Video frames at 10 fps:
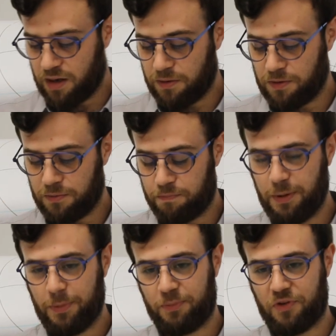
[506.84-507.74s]
Well,
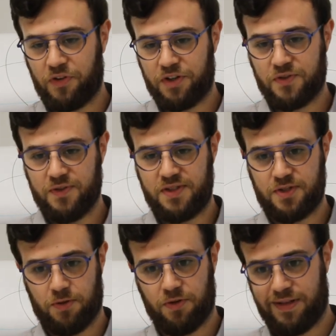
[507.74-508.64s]
people prefer to
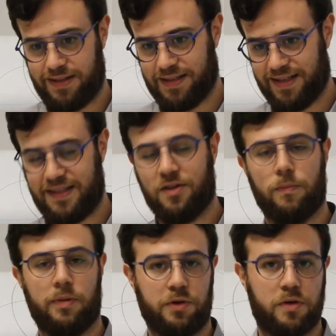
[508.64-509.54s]
install a single
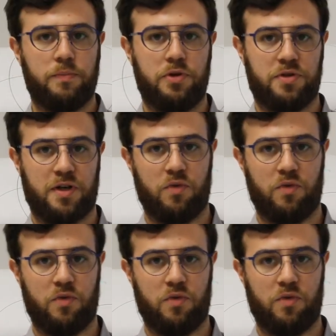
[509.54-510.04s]
board computer,